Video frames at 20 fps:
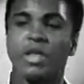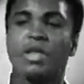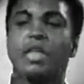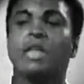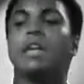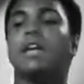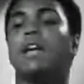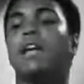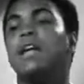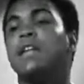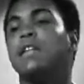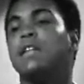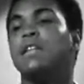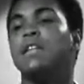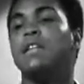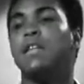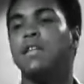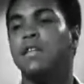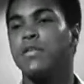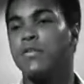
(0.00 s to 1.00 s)
In London, in
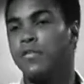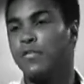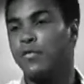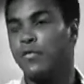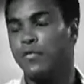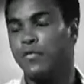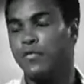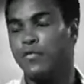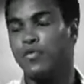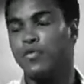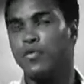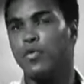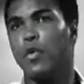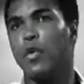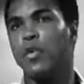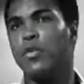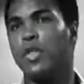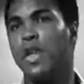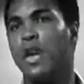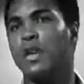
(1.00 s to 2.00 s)
a
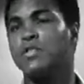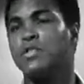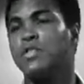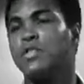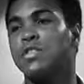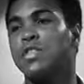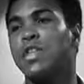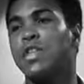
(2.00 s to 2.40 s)
4,000-seat